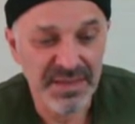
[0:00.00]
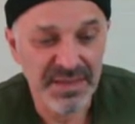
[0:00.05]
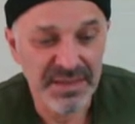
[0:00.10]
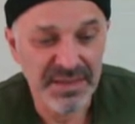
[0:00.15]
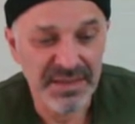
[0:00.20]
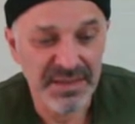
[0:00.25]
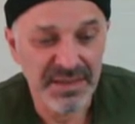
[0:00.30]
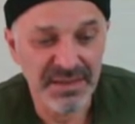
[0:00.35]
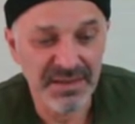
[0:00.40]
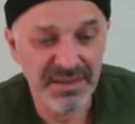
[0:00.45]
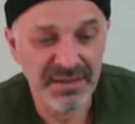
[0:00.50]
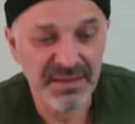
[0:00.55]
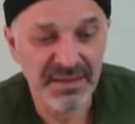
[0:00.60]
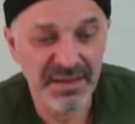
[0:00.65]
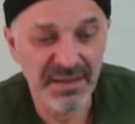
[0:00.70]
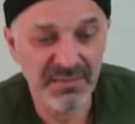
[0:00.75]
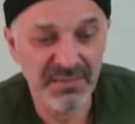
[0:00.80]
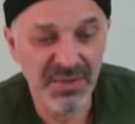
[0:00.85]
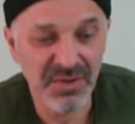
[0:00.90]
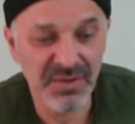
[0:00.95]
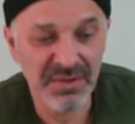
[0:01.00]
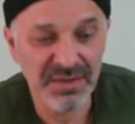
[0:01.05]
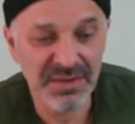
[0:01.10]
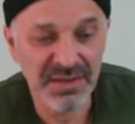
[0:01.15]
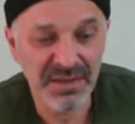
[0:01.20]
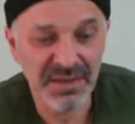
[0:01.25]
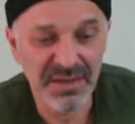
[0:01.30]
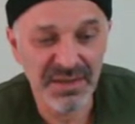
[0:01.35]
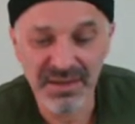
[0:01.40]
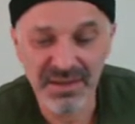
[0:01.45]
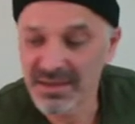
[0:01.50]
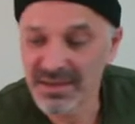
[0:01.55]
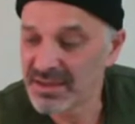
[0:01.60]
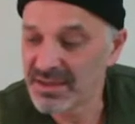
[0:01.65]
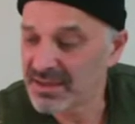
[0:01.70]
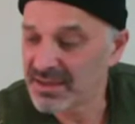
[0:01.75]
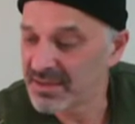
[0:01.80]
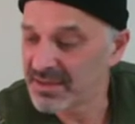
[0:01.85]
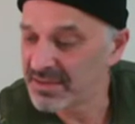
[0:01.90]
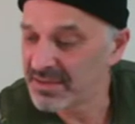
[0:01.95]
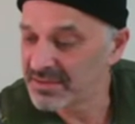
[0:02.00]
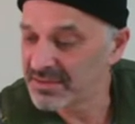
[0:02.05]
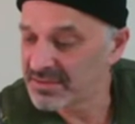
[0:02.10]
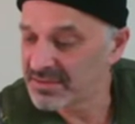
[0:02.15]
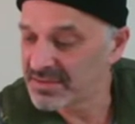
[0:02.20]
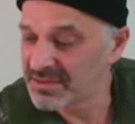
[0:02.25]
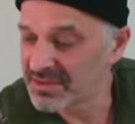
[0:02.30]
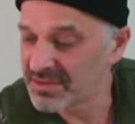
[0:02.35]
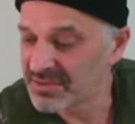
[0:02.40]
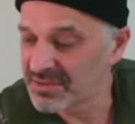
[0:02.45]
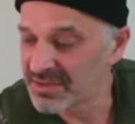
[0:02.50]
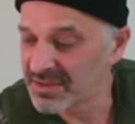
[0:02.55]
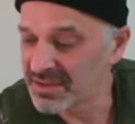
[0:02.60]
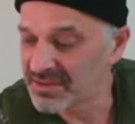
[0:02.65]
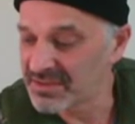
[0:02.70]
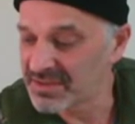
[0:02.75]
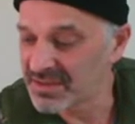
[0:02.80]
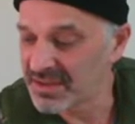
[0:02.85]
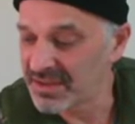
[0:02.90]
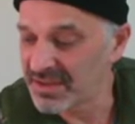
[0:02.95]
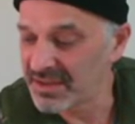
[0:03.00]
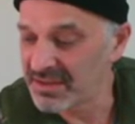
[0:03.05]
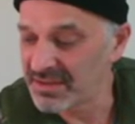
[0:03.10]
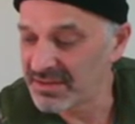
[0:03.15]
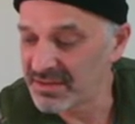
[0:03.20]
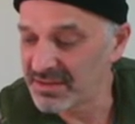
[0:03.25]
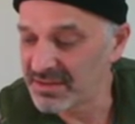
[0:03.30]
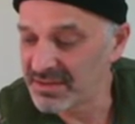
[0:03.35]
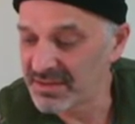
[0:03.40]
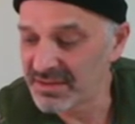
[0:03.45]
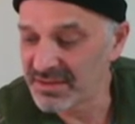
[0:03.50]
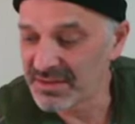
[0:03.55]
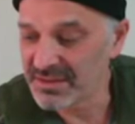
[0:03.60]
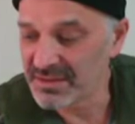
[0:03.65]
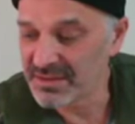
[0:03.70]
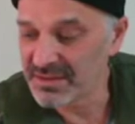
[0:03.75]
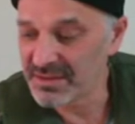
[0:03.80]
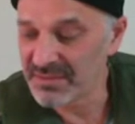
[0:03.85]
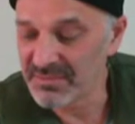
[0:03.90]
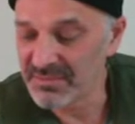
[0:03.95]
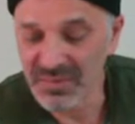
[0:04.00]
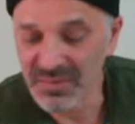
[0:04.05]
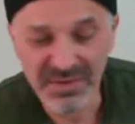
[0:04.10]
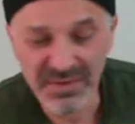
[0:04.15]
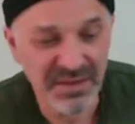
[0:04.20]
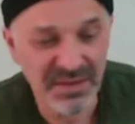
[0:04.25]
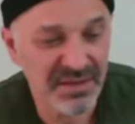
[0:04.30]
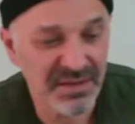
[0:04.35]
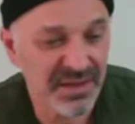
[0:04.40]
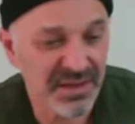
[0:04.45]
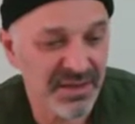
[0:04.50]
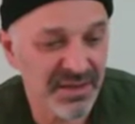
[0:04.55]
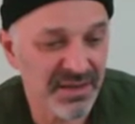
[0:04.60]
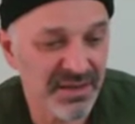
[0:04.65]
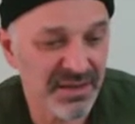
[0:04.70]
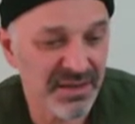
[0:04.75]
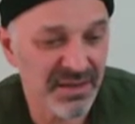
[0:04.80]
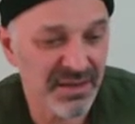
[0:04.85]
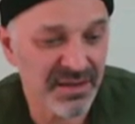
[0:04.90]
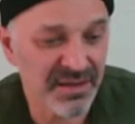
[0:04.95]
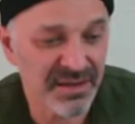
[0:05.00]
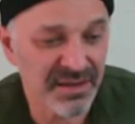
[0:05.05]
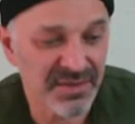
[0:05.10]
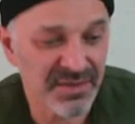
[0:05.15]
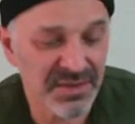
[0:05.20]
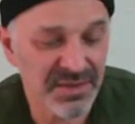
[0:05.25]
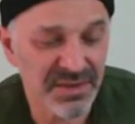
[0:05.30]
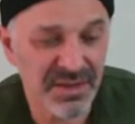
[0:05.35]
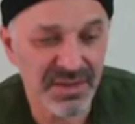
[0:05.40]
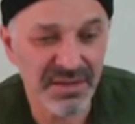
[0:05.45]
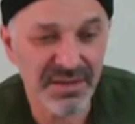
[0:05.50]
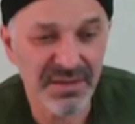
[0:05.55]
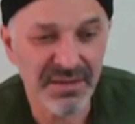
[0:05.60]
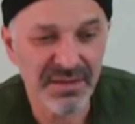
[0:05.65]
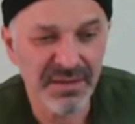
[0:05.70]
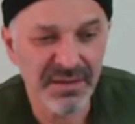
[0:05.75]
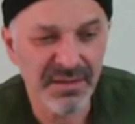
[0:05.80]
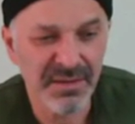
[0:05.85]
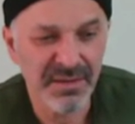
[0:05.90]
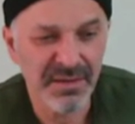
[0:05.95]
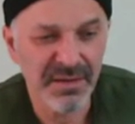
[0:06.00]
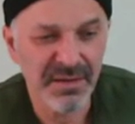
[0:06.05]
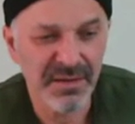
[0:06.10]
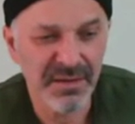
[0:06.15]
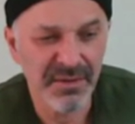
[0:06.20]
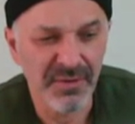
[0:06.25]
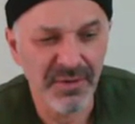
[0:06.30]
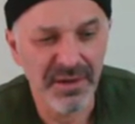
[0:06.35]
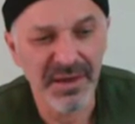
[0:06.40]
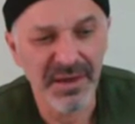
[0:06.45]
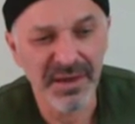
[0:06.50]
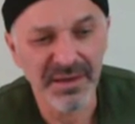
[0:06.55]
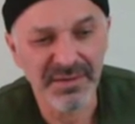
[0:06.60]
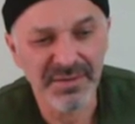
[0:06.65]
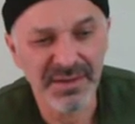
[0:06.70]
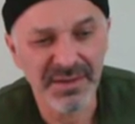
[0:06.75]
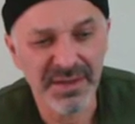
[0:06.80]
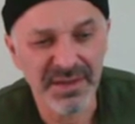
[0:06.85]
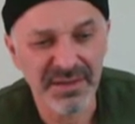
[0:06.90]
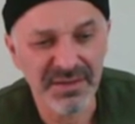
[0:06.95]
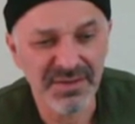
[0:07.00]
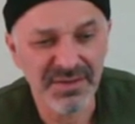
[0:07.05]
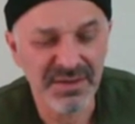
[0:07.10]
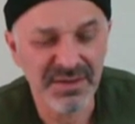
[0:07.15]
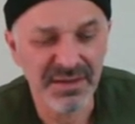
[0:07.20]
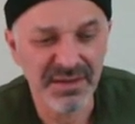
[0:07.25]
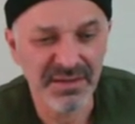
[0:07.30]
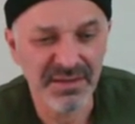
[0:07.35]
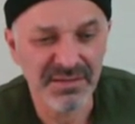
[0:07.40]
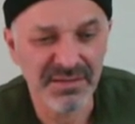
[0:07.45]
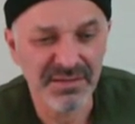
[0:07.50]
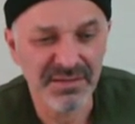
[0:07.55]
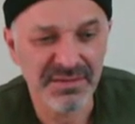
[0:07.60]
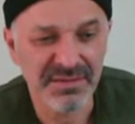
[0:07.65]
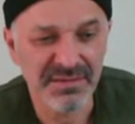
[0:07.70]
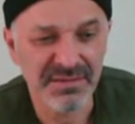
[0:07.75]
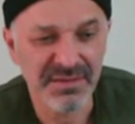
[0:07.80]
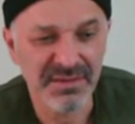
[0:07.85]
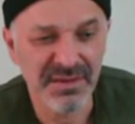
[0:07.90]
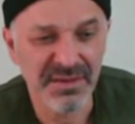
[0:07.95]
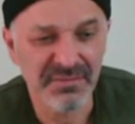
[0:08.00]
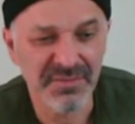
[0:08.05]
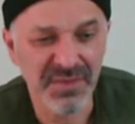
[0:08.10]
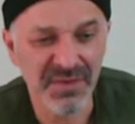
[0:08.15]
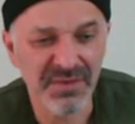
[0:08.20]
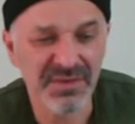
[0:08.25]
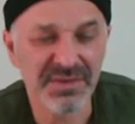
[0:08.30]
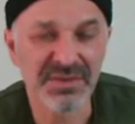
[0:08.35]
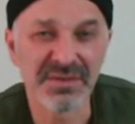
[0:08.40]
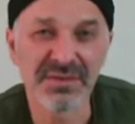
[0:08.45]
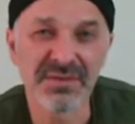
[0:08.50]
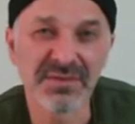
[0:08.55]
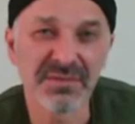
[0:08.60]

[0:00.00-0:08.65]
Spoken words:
Another thing I'm noticing since I was outside most of the day yesterday, or I got outside yesterday, and I've noticed this